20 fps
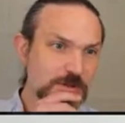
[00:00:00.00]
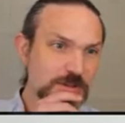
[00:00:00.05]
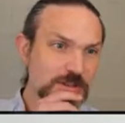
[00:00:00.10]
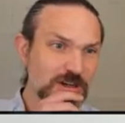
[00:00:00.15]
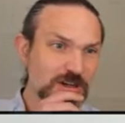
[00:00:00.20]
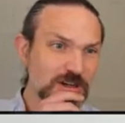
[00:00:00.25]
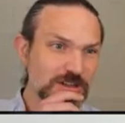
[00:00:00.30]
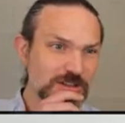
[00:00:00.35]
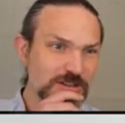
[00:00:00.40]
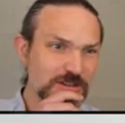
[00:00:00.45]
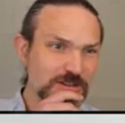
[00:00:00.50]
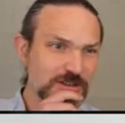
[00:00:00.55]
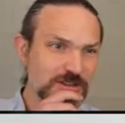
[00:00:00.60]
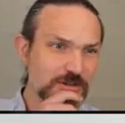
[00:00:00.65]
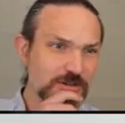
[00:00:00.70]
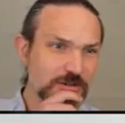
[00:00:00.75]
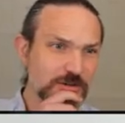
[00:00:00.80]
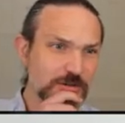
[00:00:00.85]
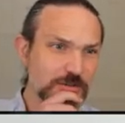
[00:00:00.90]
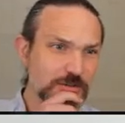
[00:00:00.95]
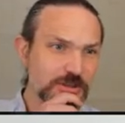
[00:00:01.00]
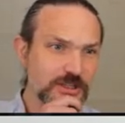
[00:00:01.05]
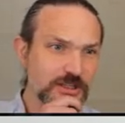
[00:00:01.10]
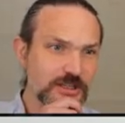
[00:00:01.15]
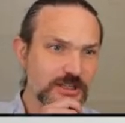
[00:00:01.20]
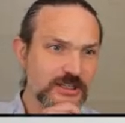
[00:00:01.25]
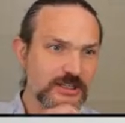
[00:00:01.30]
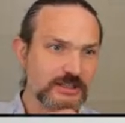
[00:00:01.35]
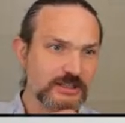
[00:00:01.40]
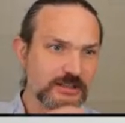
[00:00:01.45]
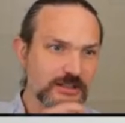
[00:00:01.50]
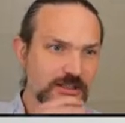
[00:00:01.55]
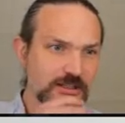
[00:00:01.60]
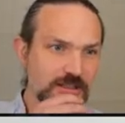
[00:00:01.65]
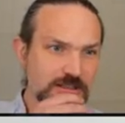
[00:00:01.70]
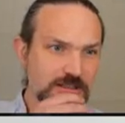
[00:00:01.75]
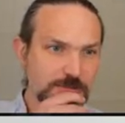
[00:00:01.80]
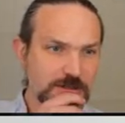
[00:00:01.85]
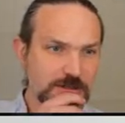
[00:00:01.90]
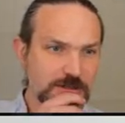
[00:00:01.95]
in with the author or with the
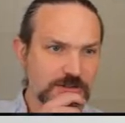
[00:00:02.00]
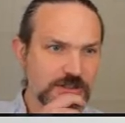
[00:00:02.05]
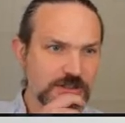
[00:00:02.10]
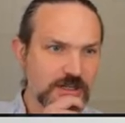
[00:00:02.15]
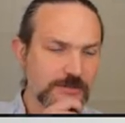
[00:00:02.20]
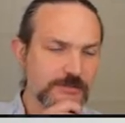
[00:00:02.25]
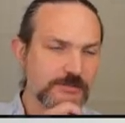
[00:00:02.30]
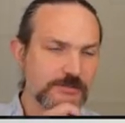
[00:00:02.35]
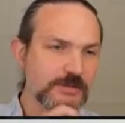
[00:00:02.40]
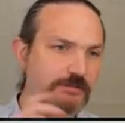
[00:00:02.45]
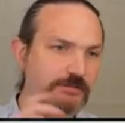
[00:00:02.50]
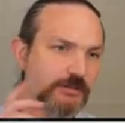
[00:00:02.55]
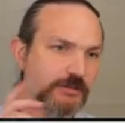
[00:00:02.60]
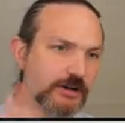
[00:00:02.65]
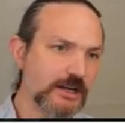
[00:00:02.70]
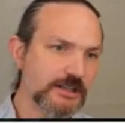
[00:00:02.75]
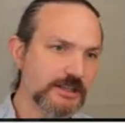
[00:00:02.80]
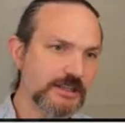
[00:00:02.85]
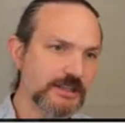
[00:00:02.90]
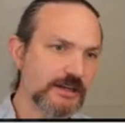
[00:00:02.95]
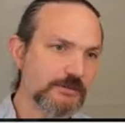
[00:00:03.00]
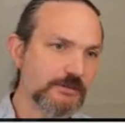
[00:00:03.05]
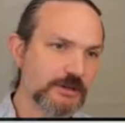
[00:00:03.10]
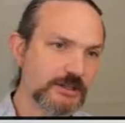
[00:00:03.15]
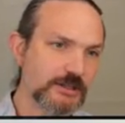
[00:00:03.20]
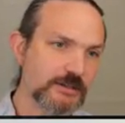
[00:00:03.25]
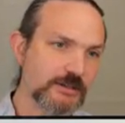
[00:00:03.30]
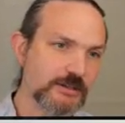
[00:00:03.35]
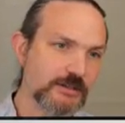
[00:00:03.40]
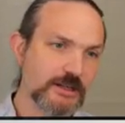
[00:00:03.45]
the speaker's name? I forgot that. Yeah,